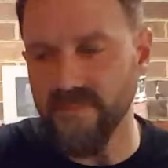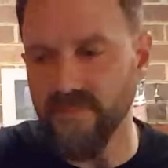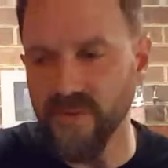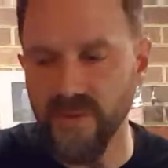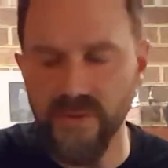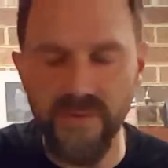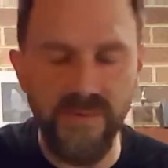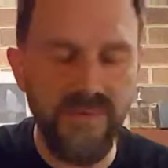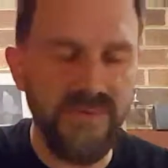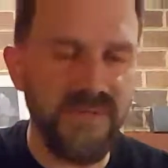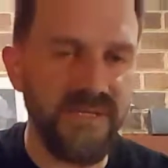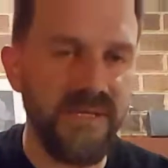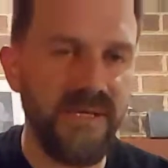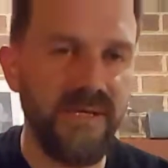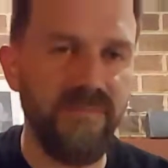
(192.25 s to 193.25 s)

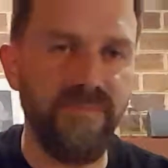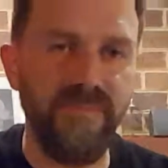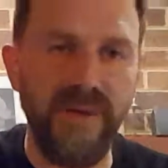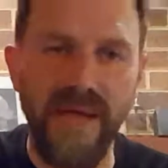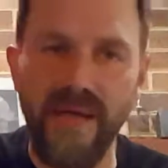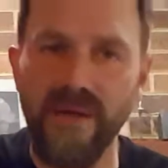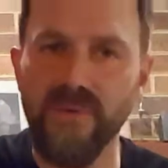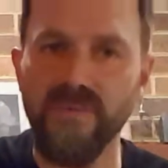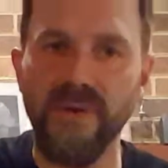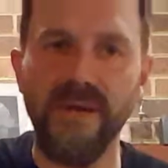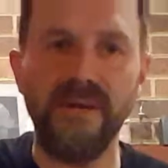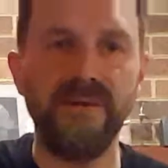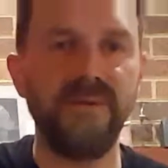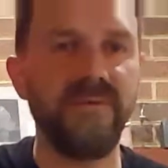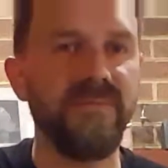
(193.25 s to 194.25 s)
bluesy
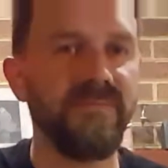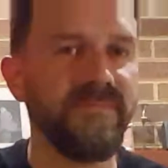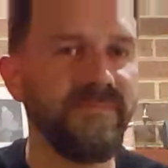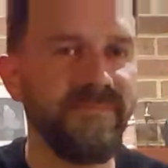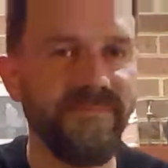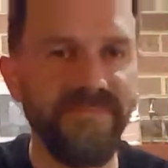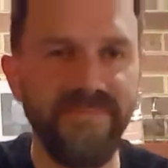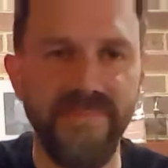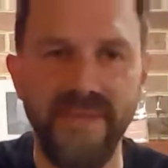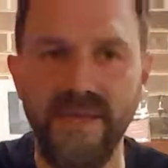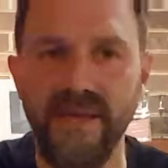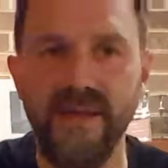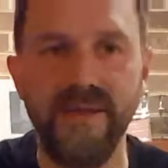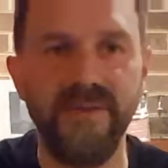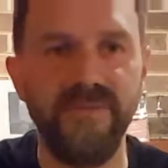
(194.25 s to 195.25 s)
background
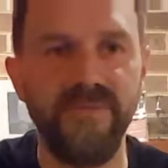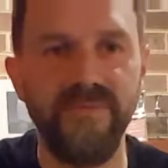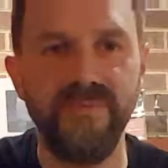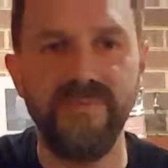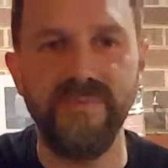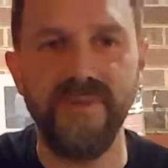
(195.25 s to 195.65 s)
kind of